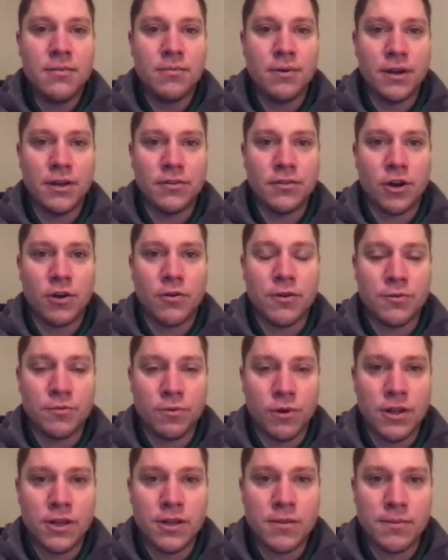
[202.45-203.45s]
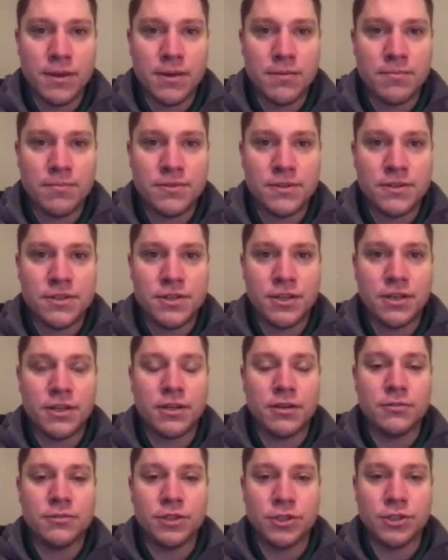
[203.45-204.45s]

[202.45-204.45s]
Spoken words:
but he's always wanted to be a position coach.